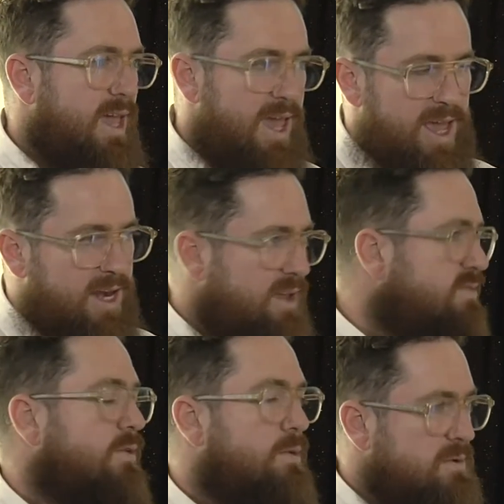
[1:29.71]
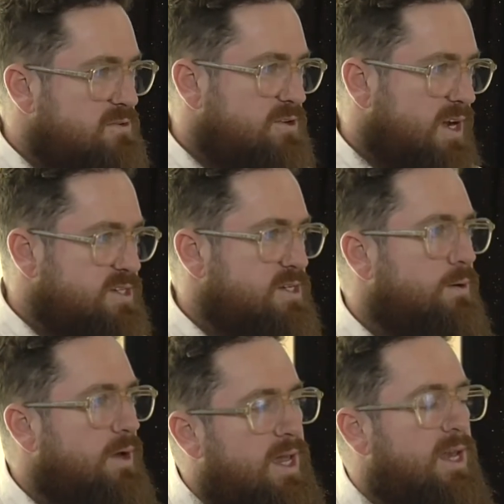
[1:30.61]
any form of structure
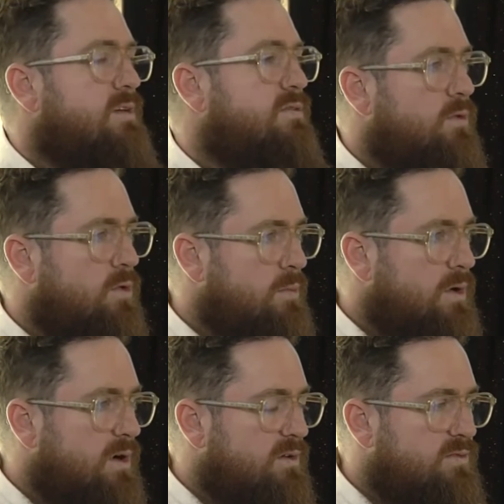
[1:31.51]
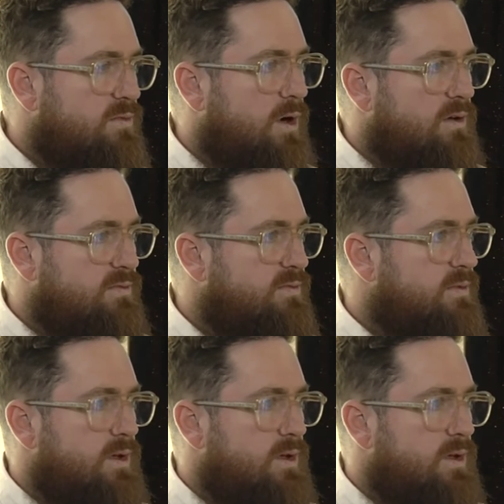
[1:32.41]
or any form of